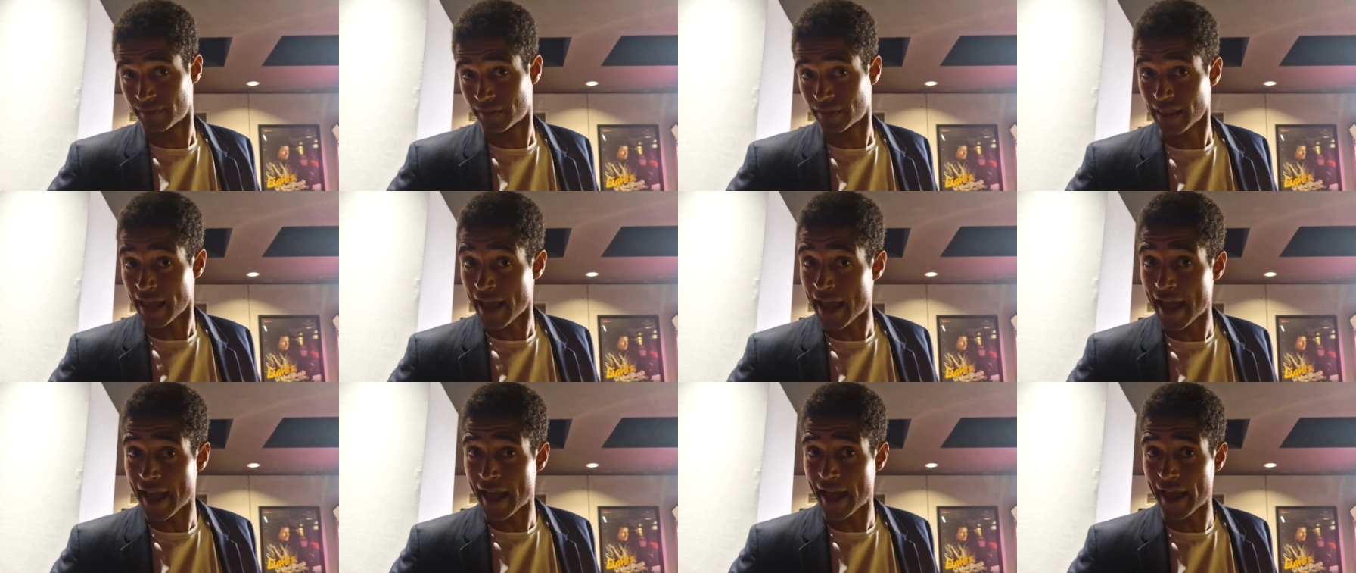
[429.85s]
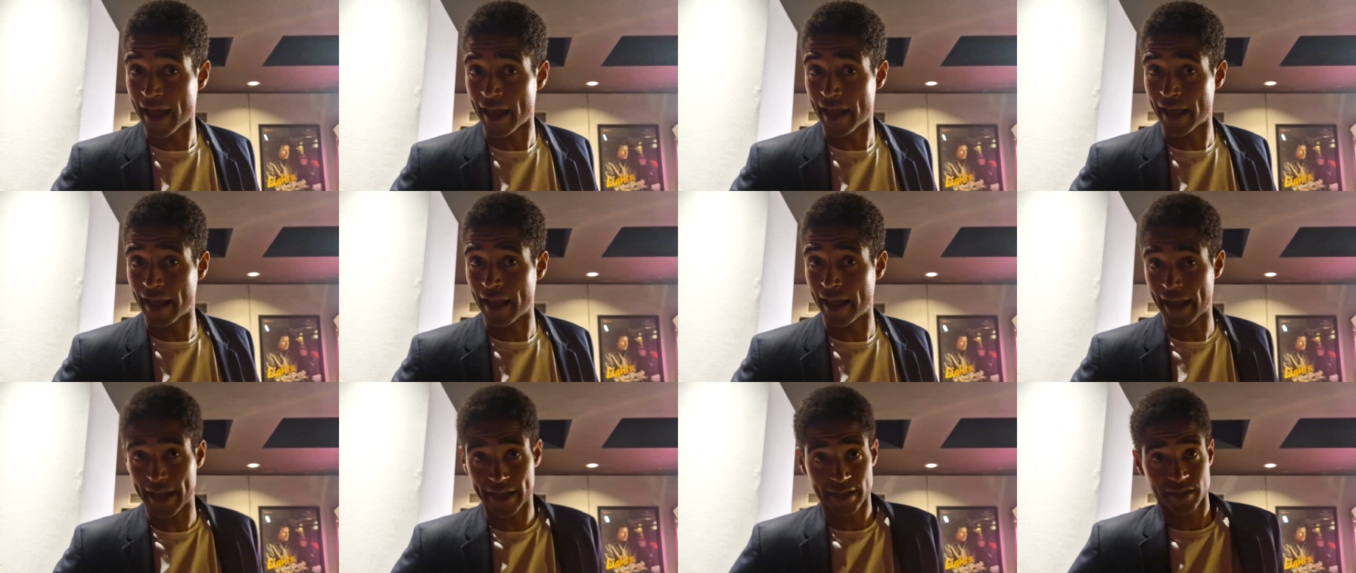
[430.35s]

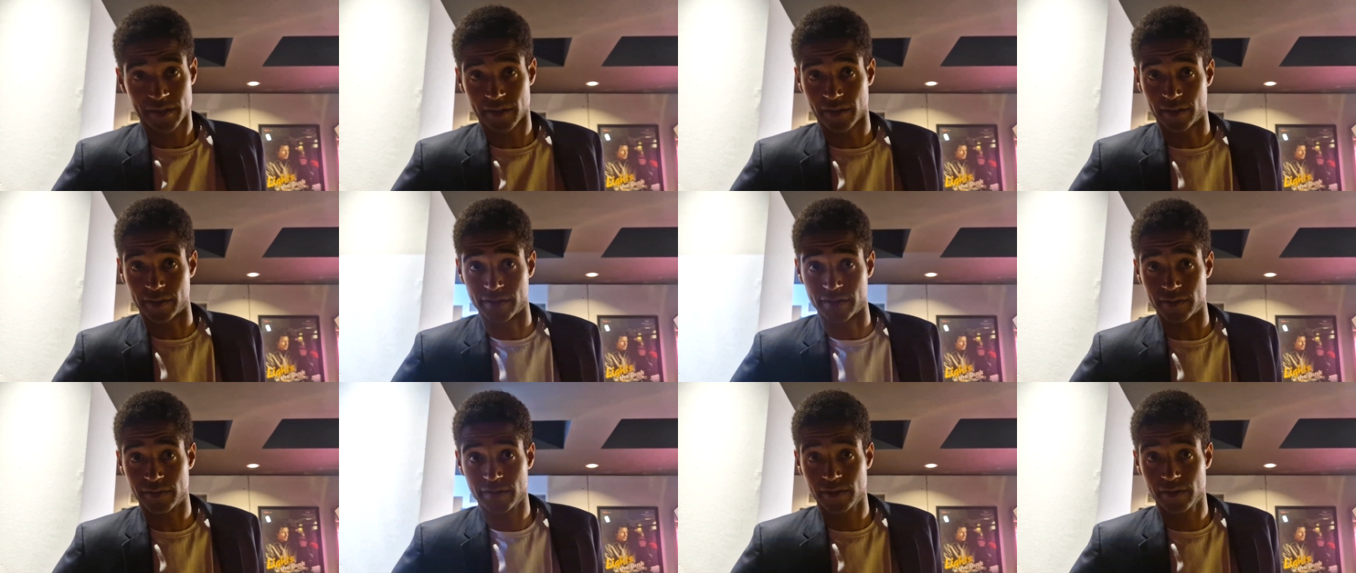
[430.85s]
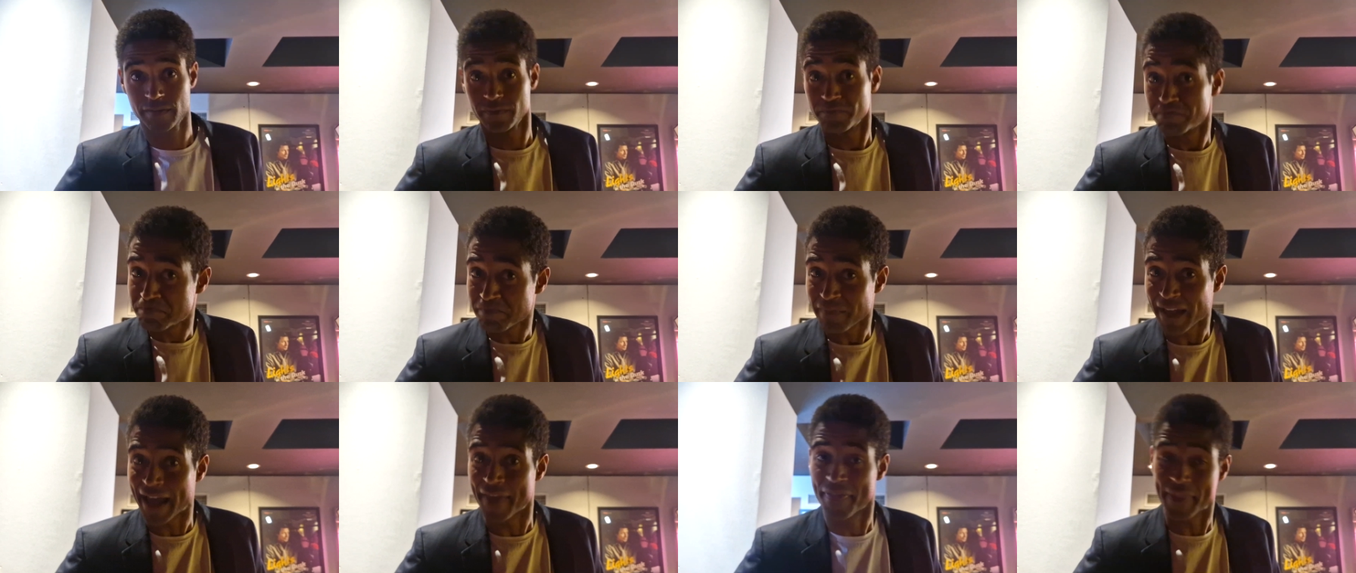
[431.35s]
their excellence
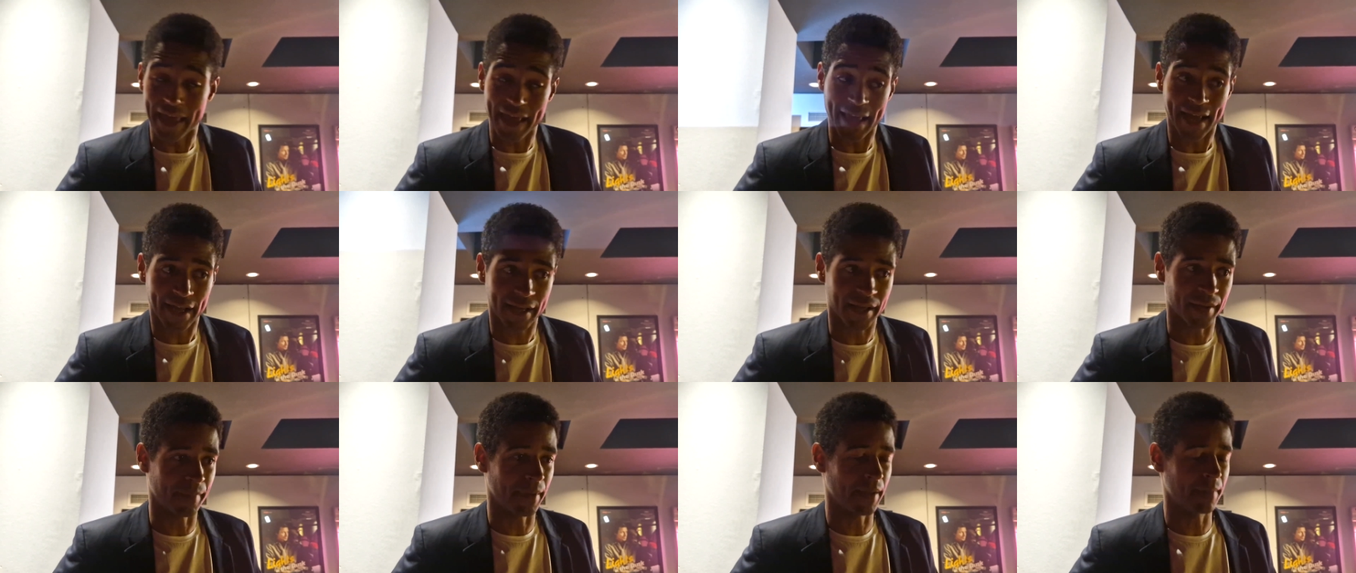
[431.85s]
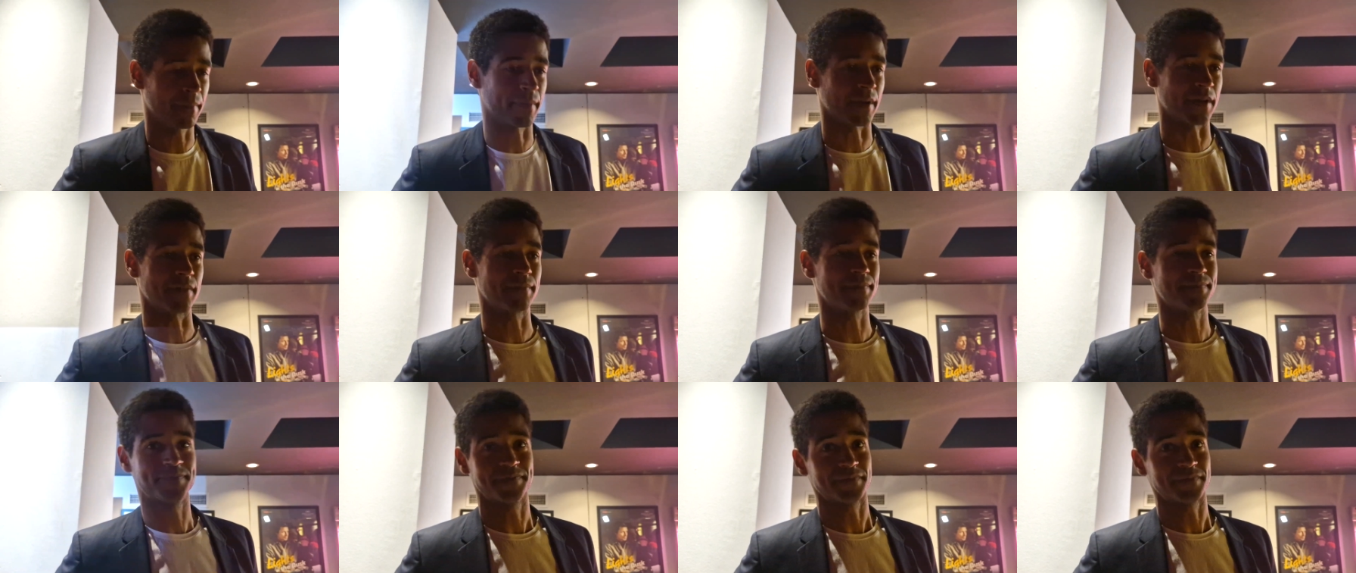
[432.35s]
and their commitment,